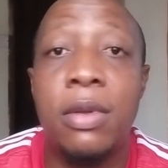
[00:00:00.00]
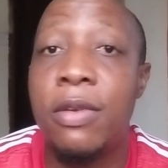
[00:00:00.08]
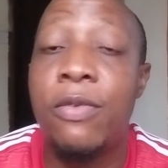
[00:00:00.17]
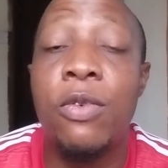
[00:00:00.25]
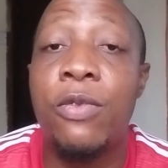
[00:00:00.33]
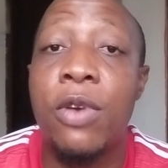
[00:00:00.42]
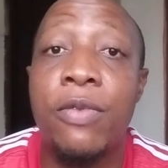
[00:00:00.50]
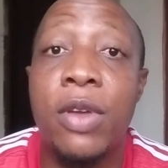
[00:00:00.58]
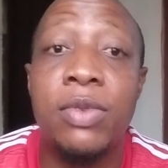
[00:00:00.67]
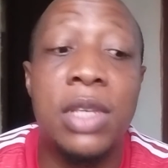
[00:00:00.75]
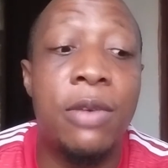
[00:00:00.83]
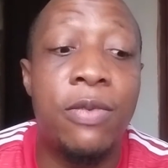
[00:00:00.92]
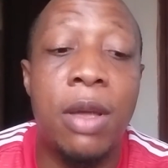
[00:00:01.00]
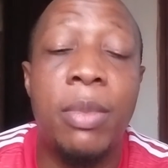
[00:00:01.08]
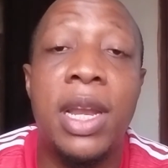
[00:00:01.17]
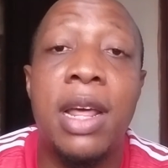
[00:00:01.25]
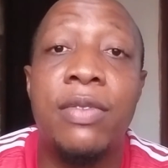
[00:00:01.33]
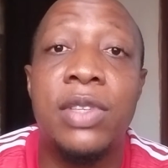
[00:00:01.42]
even from friends and
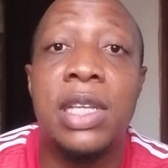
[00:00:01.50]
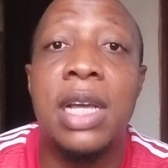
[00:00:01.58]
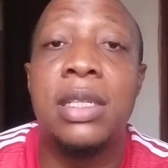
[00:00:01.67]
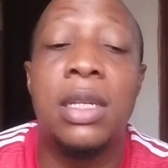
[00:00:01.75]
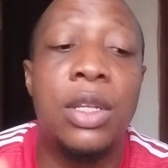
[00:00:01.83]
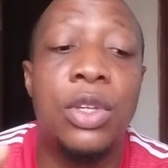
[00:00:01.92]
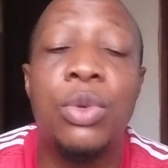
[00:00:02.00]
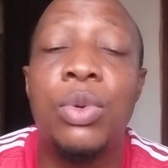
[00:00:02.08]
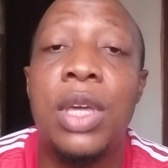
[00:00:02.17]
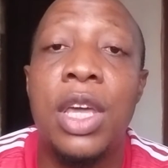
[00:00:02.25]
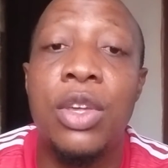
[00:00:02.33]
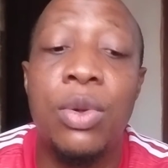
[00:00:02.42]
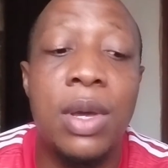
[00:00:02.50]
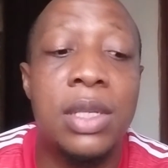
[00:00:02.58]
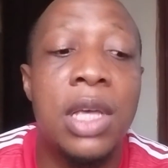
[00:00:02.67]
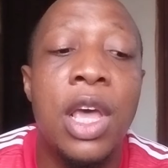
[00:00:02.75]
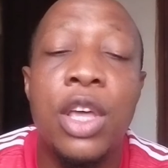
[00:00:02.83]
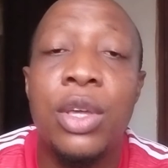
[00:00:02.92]
family that resides in the UK,
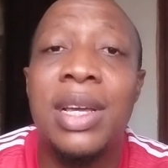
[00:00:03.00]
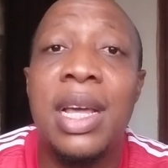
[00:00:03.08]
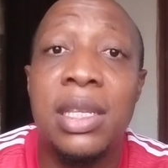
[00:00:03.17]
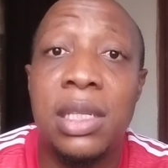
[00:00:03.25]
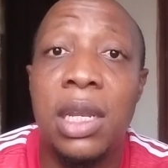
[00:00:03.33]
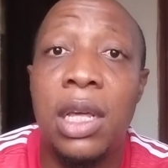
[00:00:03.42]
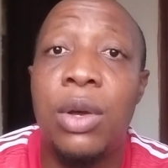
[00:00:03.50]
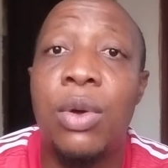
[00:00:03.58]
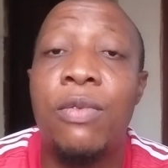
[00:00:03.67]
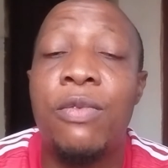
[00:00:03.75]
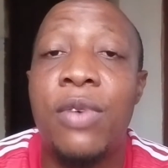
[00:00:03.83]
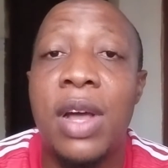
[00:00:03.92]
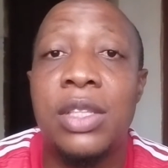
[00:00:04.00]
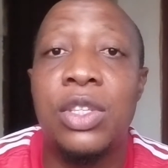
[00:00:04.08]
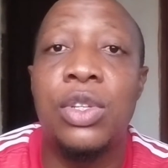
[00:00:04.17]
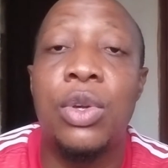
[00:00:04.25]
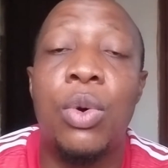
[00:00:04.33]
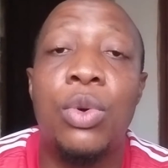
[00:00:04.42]
US, you can easily
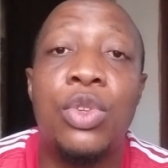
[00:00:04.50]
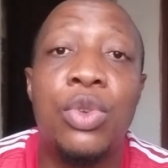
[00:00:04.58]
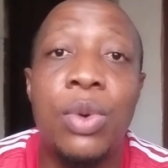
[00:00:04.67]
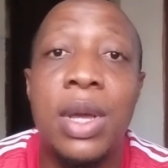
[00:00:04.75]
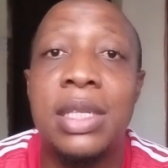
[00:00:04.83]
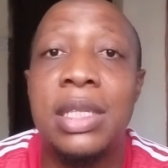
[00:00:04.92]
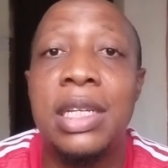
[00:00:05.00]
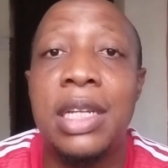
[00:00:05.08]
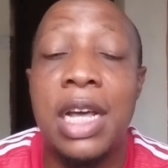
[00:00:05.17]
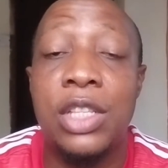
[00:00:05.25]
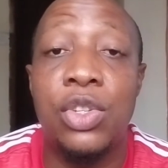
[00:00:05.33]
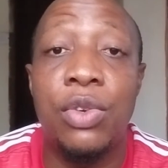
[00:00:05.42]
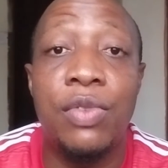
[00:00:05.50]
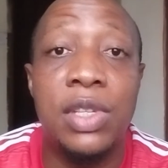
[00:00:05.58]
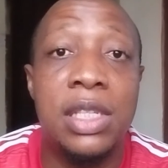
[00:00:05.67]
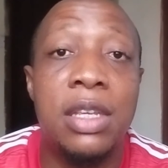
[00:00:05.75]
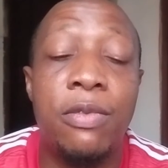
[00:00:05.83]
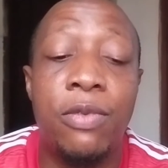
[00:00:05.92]
convert your USD that you
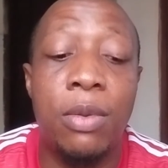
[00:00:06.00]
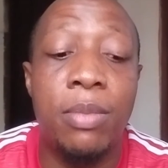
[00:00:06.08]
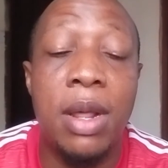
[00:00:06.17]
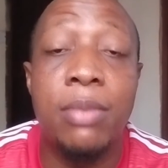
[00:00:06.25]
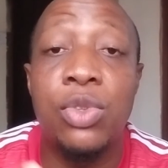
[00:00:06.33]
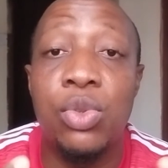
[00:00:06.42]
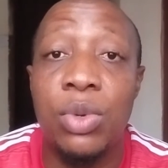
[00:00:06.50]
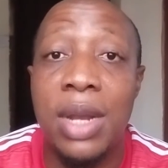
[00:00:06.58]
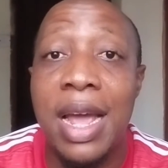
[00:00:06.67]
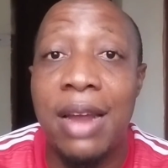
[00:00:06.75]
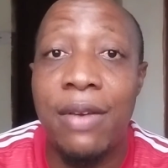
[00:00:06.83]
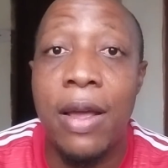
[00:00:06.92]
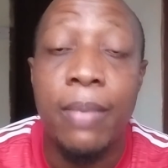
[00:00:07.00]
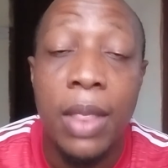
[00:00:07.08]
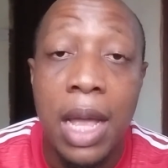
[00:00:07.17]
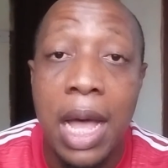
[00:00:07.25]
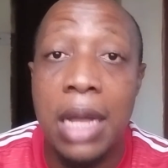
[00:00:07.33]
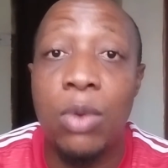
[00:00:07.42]
receive from them to Naira
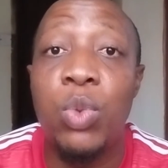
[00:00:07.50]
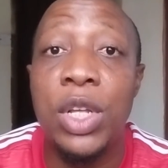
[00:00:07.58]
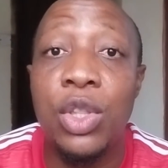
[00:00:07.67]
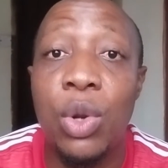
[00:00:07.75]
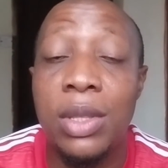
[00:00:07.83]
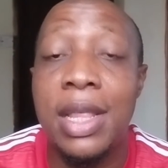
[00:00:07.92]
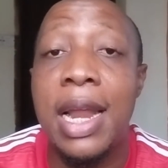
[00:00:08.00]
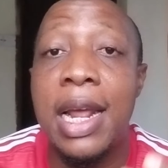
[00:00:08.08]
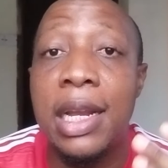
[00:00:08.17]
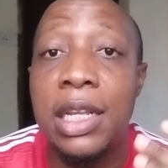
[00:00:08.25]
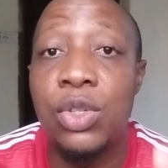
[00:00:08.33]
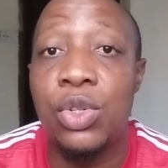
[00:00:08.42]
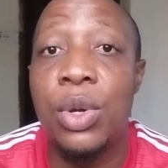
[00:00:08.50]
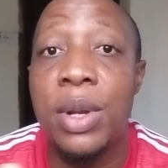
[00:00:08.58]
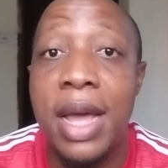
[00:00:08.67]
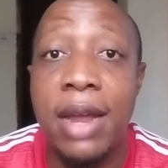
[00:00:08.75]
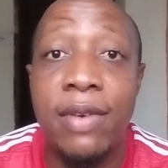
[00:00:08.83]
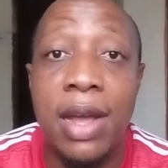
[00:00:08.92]
and withdraw directly to your
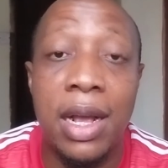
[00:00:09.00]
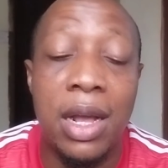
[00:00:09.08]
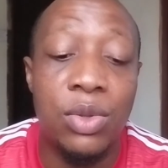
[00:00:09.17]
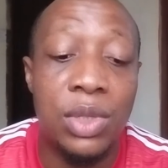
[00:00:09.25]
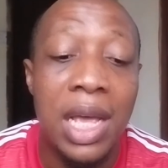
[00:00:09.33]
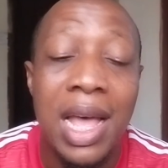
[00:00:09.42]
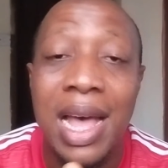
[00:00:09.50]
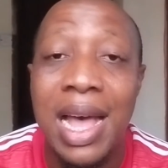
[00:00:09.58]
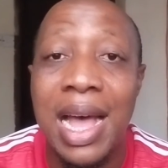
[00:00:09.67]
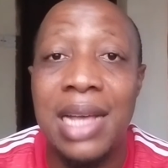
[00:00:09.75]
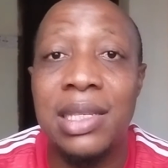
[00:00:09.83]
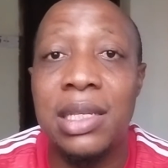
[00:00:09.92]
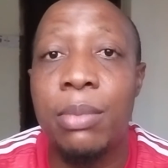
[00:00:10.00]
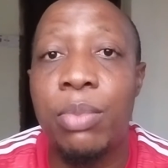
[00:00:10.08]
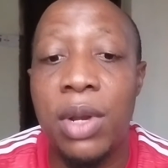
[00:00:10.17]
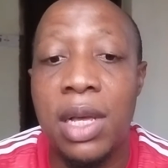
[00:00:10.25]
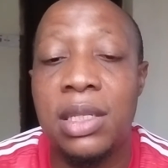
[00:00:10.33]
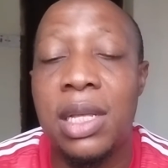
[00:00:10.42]
Naira account. As
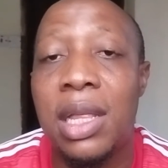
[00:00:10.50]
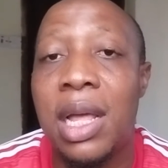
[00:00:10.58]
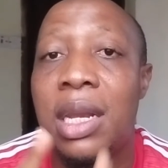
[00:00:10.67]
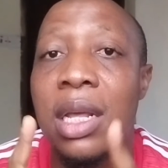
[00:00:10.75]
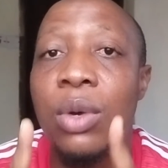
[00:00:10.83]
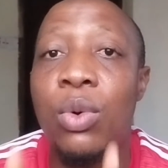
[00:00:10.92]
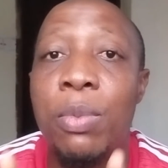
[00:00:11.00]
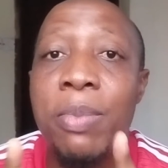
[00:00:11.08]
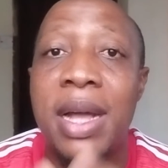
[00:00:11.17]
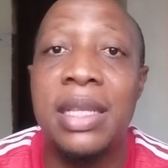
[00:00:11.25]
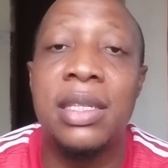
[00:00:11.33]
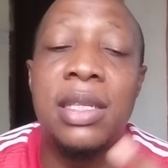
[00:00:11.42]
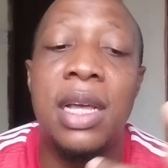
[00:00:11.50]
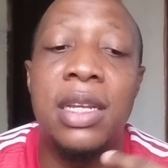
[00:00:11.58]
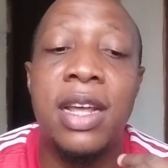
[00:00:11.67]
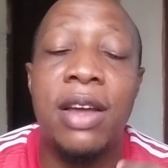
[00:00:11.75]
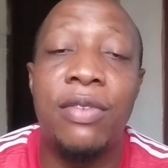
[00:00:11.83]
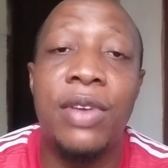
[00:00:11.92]
simple as that. And the good part is that
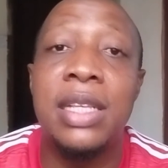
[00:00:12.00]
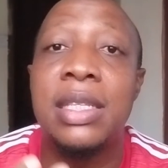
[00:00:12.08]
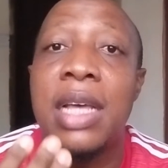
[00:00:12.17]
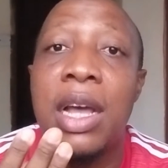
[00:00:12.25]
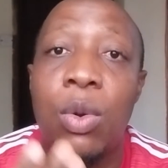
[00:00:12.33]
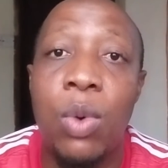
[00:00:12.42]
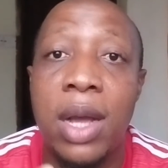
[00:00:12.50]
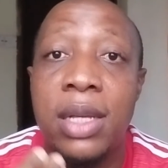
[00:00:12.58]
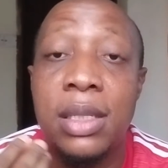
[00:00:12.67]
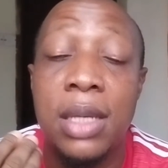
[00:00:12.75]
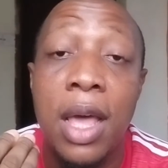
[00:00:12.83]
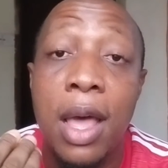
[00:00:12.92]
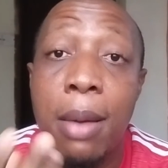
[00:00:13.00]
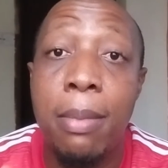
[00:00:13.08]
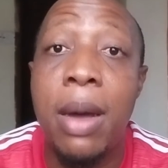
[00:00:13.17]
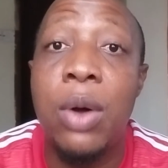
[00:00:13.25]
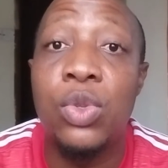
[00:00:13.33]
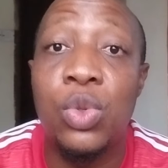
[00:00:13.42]
their rates are quite
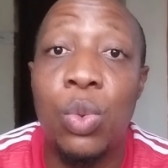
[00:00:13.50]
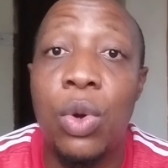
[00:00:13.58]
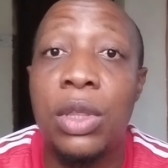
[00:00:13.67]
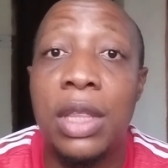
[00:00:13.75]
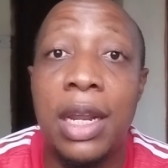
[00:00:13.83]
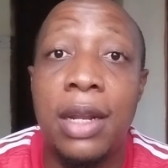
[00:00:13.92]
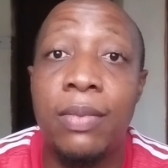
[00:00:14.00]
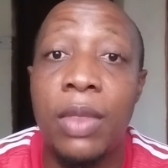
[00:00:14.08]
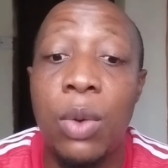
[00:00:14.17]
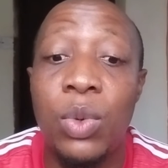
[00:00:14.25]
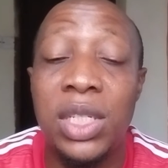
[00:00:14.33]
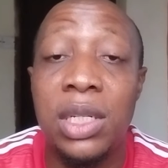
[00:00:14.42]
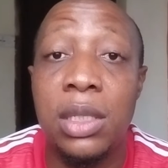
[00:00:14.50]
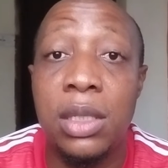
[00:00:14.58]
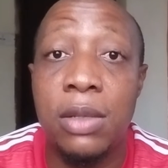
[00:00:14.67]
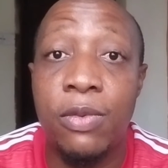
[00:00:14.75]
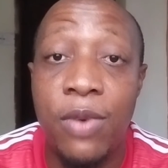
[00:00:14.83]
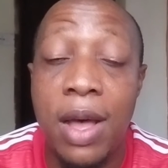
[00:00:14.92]
mouth-watering, which
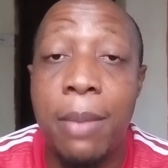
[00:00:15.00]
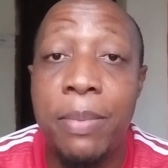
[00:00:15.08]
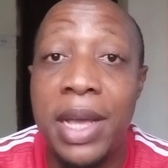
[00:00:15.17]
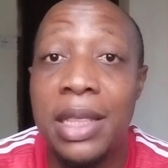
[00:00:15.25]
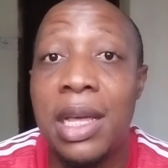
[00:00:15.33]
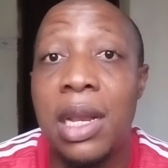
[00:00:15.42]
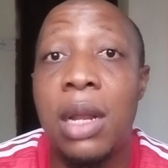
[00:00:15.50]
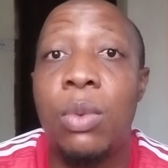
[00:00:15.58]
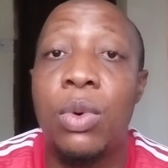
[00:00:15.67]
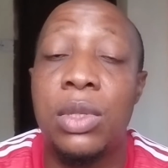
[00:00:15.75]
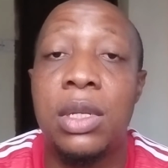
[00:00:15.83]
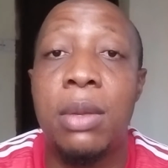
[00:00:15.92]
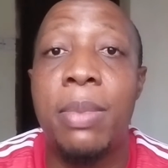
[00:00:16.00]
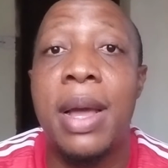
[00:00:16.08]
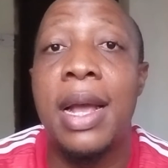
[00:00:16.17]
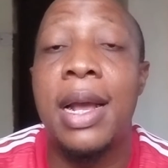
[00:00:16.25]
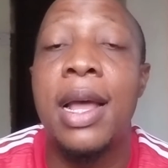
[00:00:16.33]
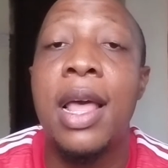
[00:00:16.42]
is far better than what the
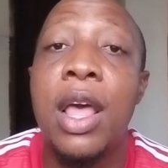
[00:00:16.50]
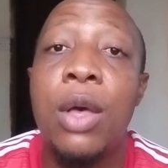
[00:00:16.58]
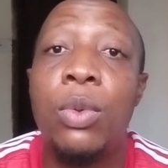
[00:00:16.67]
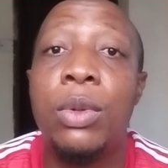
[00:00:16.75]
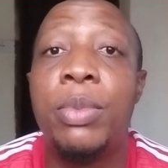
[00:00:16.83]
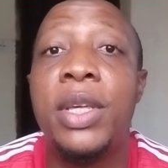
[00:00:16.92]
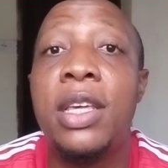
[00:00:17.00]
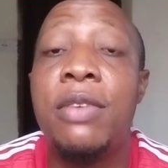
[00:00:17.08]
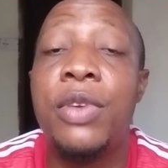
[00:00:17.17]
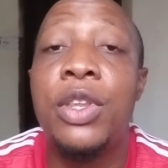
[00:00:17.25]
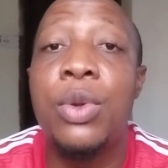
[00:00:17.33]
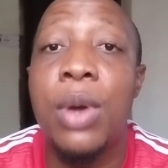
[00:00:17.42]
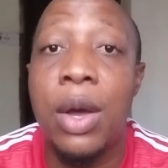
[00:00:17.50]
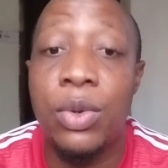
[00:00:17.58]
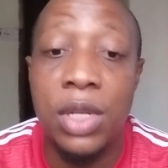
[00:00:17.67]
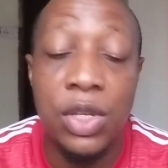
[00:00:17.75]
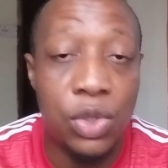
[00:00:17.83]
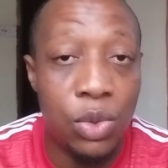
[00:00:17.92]
bank will be giving you
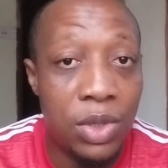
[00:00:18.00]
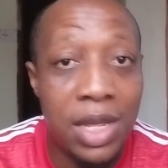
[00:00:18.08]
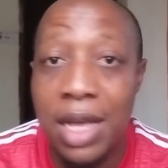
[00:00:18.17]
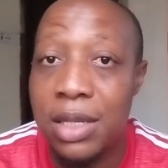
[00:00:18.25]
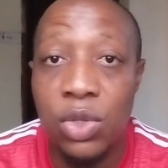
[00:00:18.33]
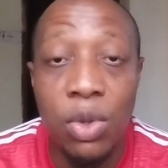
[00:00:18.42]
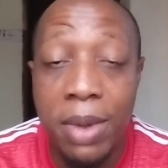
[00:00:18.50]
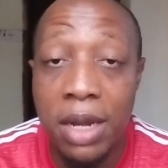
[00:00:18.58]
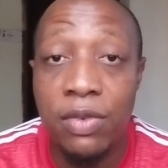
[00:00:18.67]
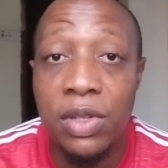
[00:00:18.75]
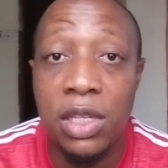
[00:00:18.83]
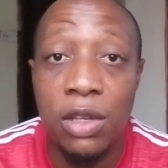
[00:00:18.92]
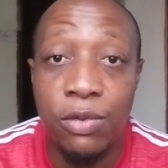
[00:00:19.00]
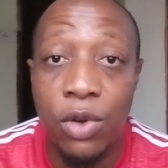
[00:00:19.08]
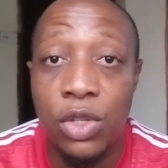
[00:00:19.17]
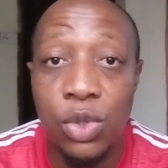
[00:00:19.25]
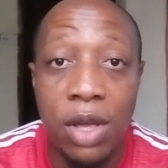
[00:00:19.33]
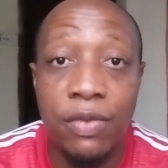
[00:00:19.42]
out there. So there are so many reasons
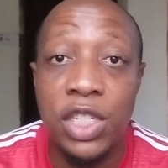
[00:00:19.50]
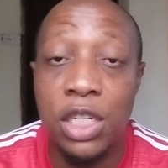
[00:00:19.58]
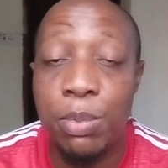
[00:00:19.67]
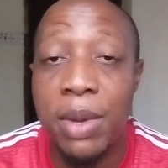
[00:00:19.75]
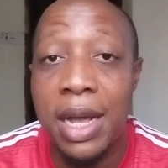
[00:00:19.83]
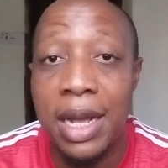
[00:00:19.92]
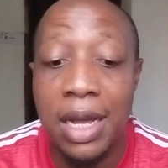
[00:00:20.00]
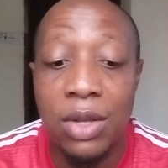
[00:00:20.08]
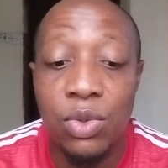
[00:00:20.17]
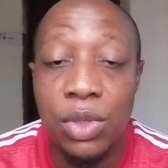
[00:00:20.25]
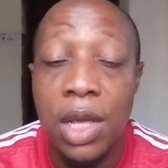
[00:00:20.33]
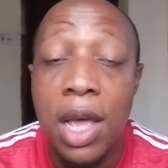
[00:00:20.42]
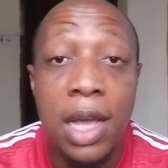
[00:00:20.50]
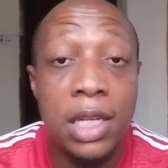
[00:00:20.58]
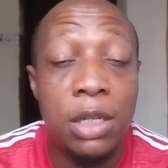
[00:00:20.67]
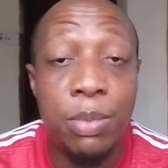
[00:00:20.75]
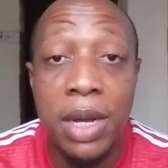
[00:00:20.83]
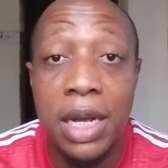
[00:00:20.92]
for you to have a Chipper account, a
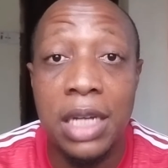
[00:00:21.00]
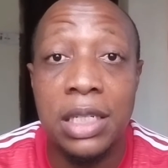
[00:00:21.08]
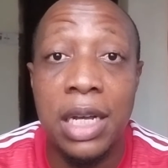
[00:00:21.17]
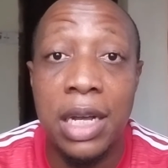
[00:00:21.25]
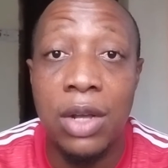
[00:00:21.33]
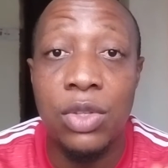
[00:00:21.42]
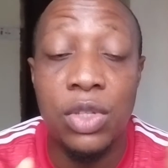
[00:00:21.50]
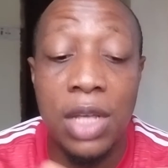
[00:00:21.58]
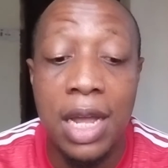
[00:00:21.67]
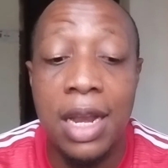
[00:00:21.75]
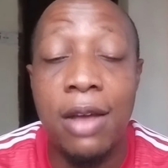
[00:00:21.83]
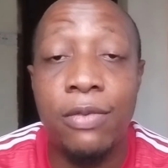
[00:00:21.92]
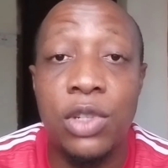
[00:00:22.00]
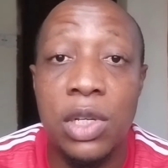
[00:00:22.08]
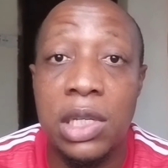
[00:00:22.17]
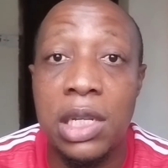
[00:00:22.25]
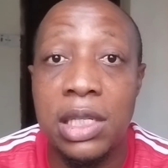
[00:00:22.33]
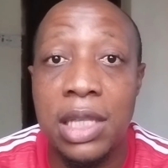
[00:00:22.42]
Chipper Cash account, and I've
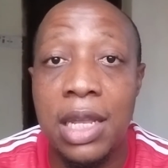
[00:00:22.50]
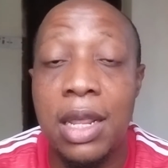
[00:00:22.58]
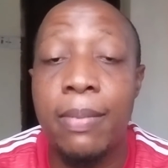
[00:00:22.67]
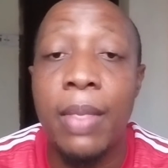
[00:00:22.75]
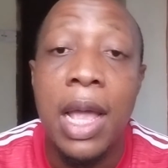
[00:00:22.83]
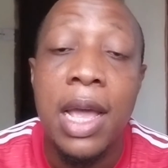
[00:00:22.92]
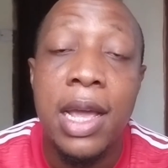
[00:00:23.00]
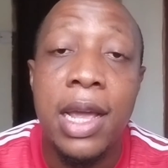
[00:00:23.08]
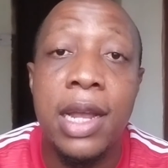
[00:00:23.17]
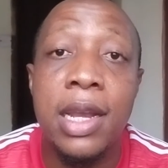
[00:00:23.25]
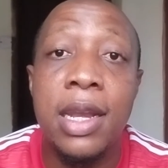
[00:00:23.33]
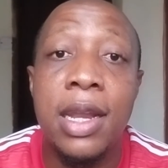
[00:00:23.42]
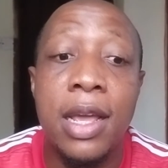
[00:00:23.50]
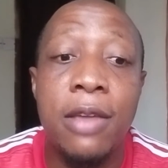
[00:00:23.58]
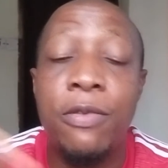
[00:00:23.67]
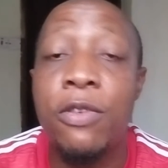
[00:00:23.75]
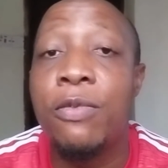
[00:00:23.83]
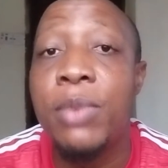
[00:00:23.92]
just listed them.
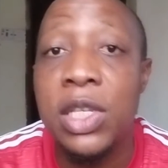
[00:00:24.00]
If you've